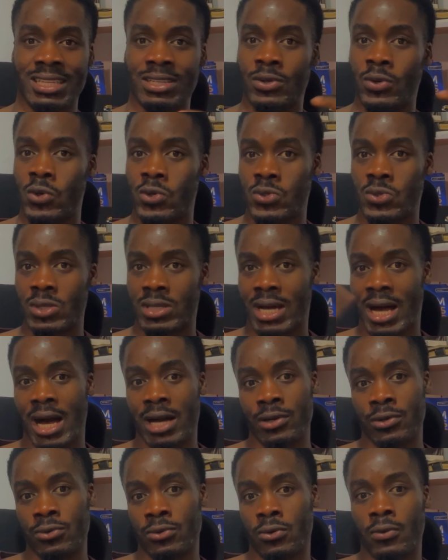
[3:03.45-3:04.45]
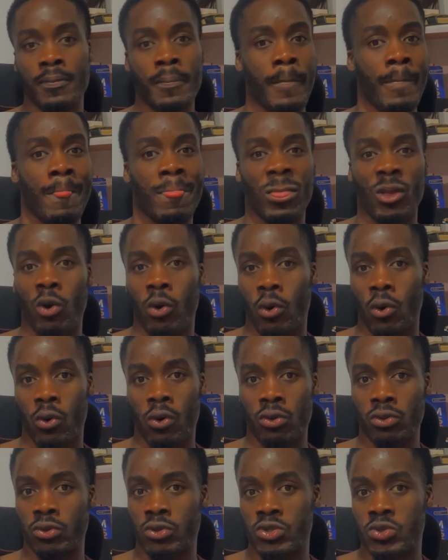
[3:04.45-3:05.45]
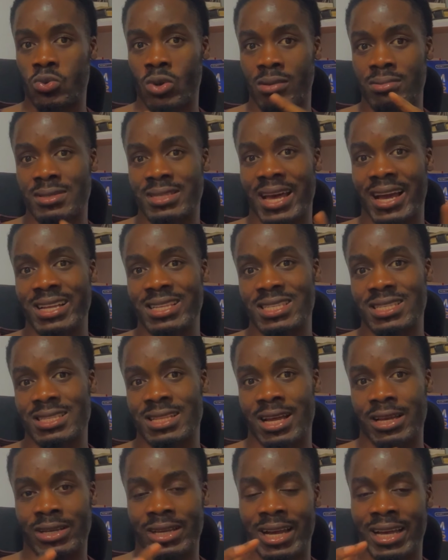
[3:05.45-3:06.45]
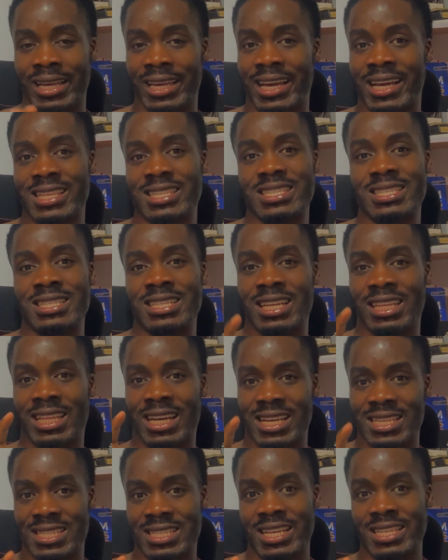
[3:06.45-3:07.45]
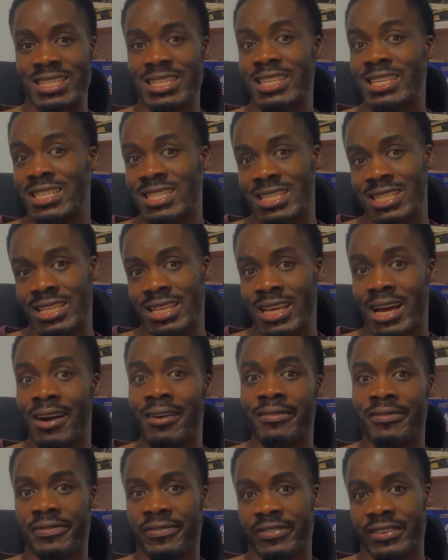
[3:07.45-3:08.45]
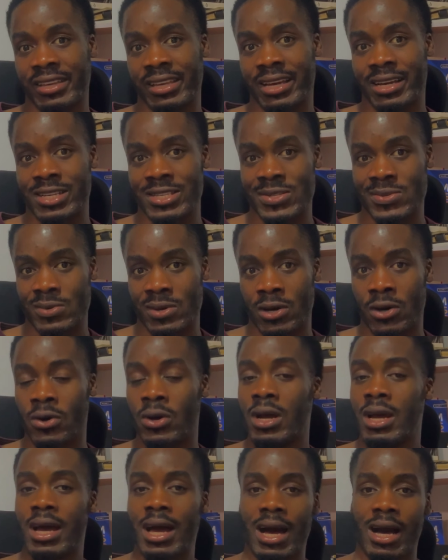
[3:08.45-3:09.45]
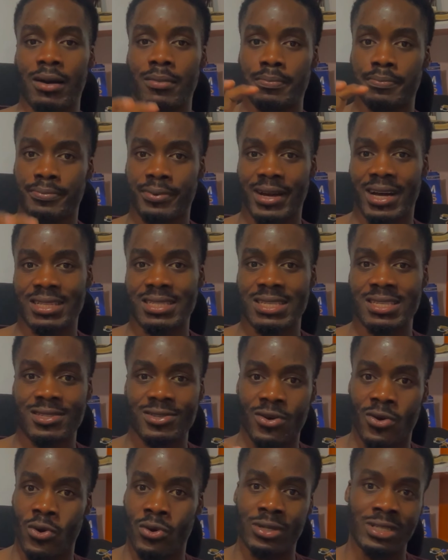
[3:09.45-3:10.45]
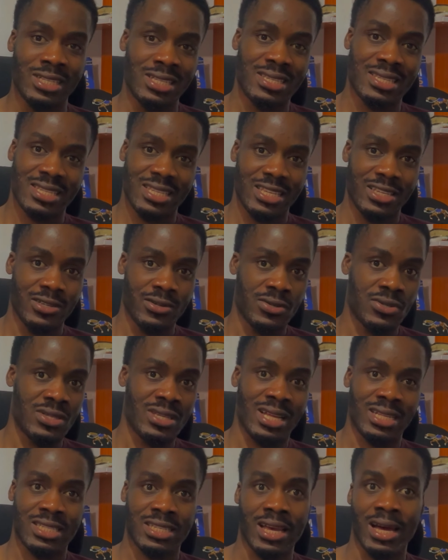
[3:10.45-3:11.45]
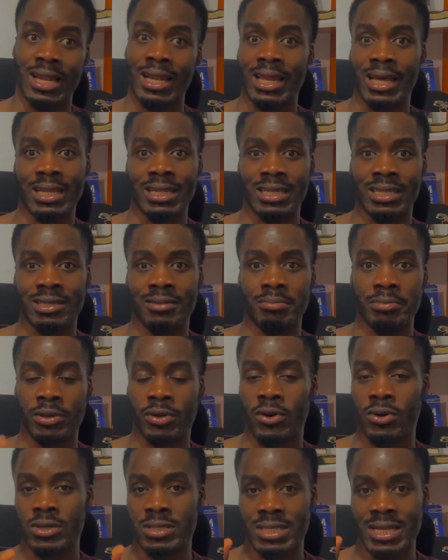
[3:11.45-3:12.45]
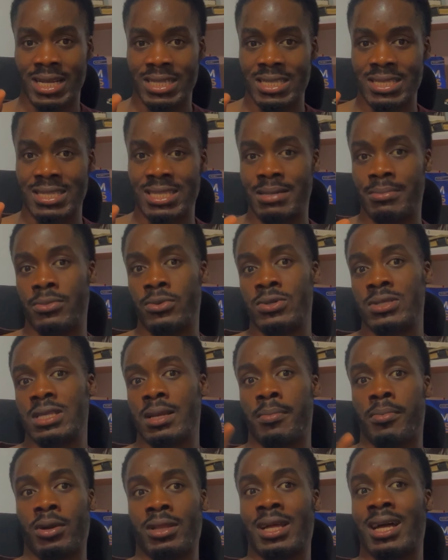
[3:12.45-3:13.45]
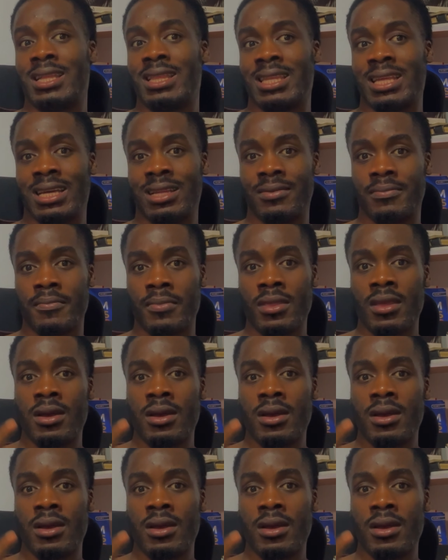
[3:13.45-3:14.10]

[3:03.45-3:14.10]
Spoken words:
Go to Kaggle or all those websites that you can get data sets easily and free as well, and practice all these skills that you are learning, because that is the most important thing.